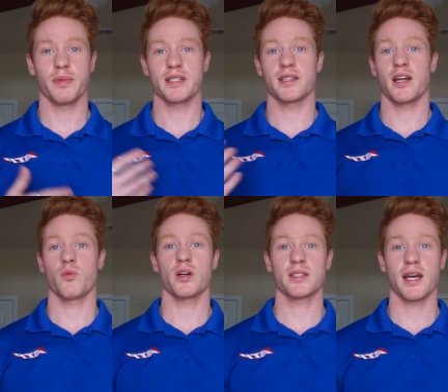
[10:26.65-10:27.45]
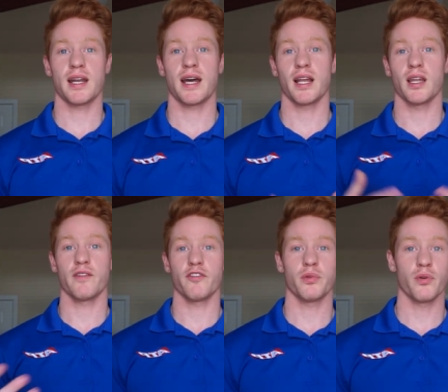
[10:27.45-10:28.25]
place that I worked at had a lot
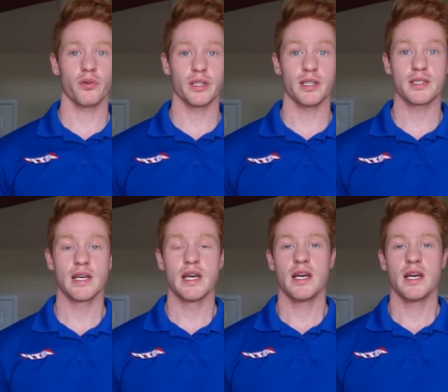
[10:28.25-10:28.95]
of employees,